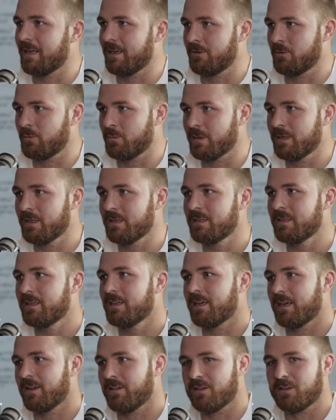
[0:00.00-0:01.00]
A little bit.
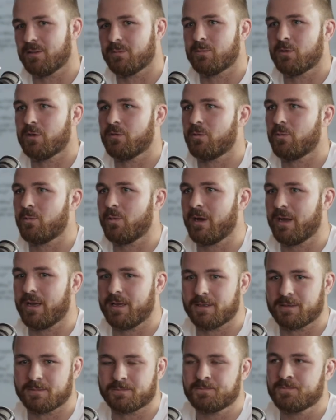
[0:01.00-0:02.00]
Yeah. And then you move
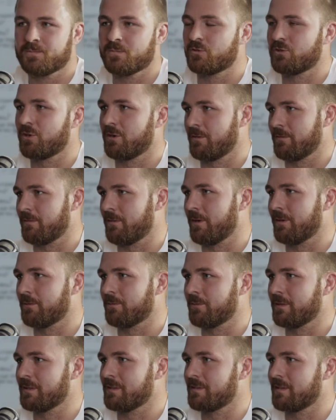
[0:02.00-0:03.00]
away and trying to
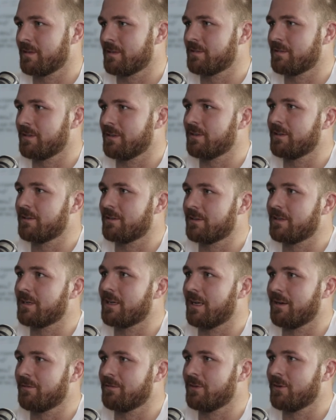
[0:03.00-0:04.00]
find all these things that you
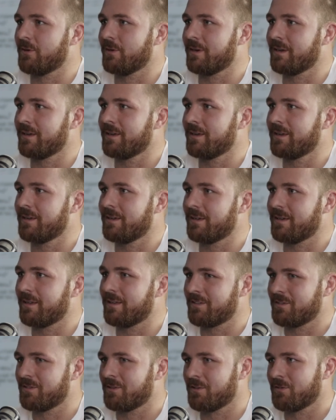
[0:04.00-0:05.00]
love doing.
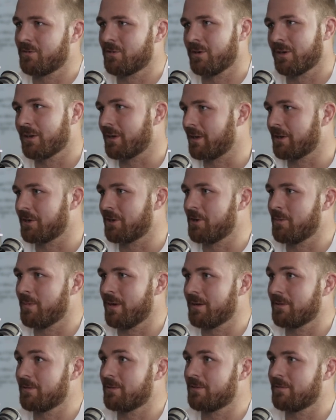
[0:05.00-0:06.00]
It's not until I go
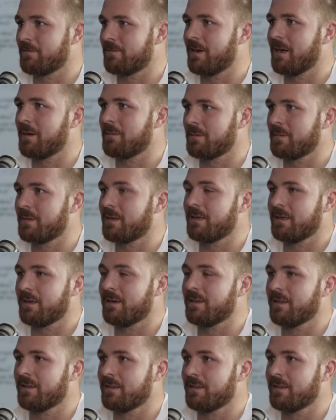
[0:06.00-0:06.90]
back on a farm, I'm like, oh,